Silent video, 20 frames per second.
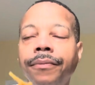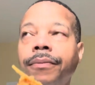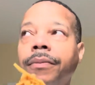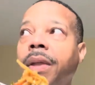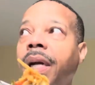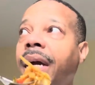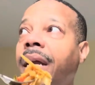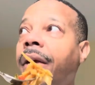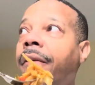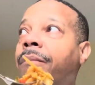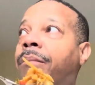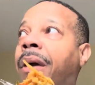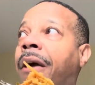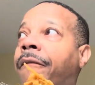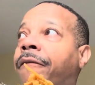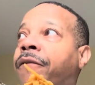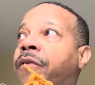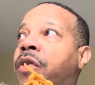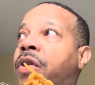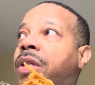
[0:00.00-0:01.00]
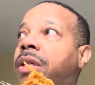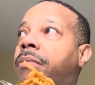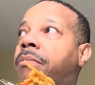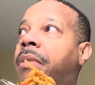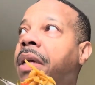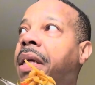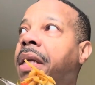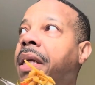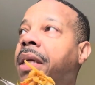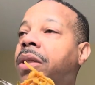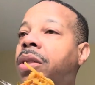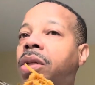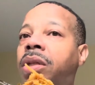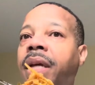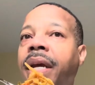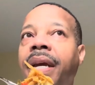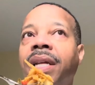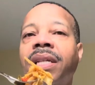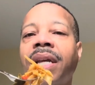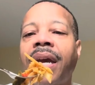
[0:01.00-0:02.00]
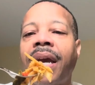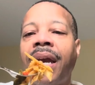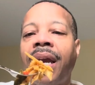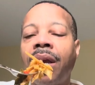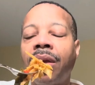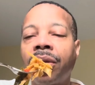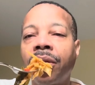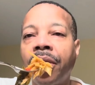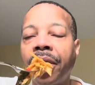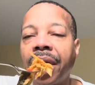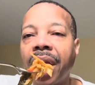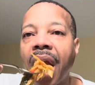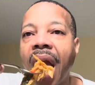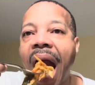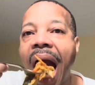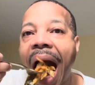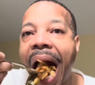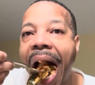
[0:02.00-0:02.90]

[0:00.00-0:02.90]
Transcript: I got my first meeting today is at 8:30.